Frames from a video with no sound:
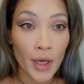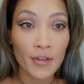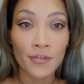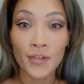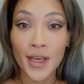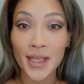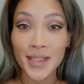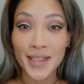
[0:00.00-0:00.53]

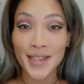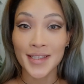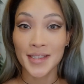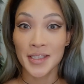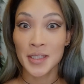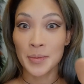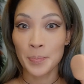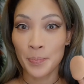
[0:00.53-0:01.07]
face
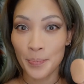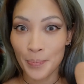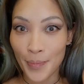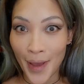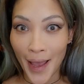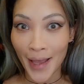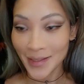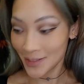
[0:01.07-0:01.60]
is
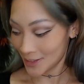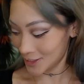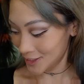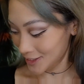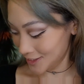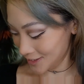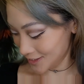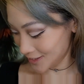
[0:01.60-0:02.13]
matte.
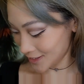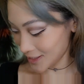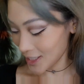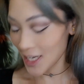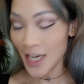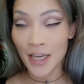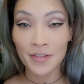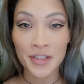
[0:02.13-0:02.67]

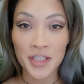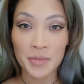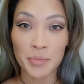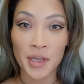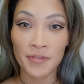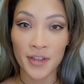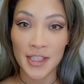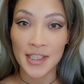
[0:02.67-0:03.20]
I haven't seen
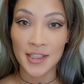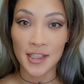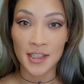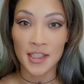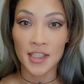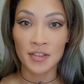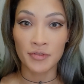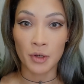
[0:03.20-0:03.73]
my face like
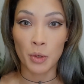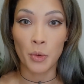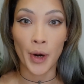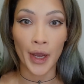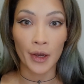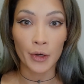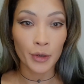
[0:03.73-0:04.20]
this for a while.